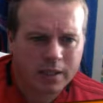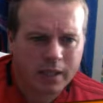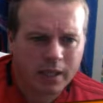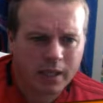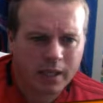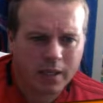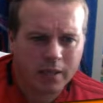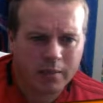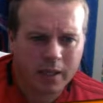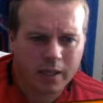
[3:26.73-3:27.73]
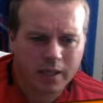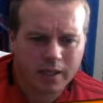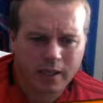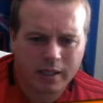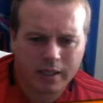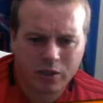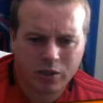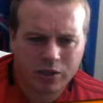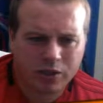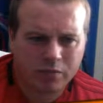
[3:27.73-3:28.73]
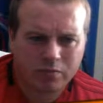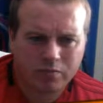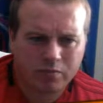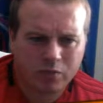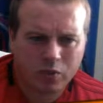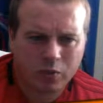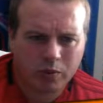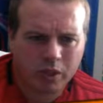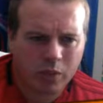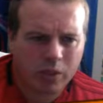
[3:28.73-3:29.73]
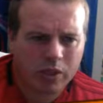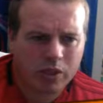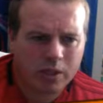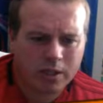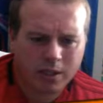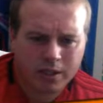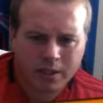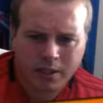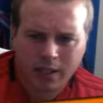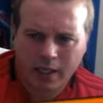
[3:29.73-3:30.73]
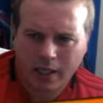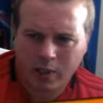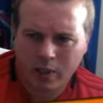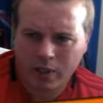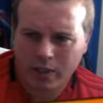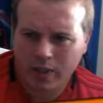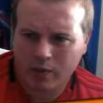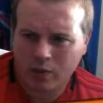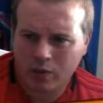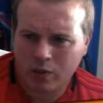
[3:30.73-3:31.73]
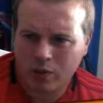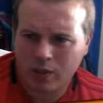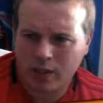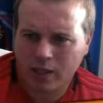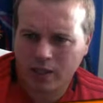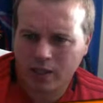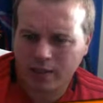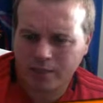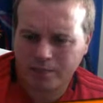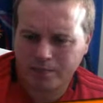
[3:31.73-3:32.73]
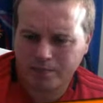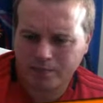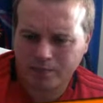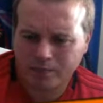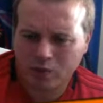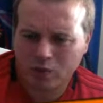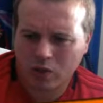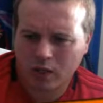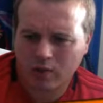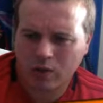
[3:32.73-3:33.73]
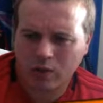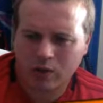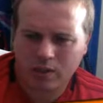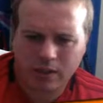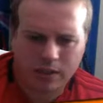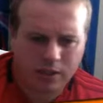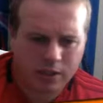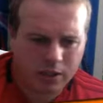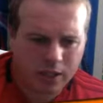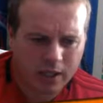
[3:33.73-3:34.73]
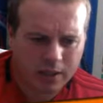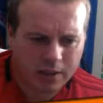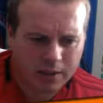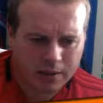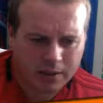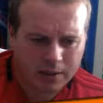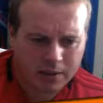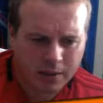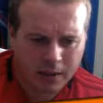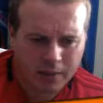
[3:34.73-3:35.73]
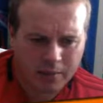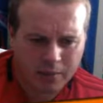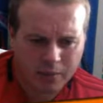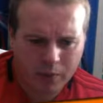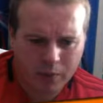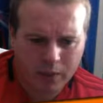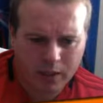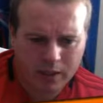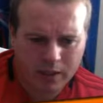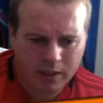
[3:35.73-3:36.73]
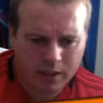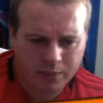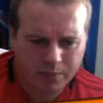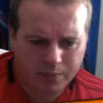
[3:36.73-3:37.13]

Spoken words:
and just something I wish we didn't have to endure. Gonna have a look at the chat, and we can see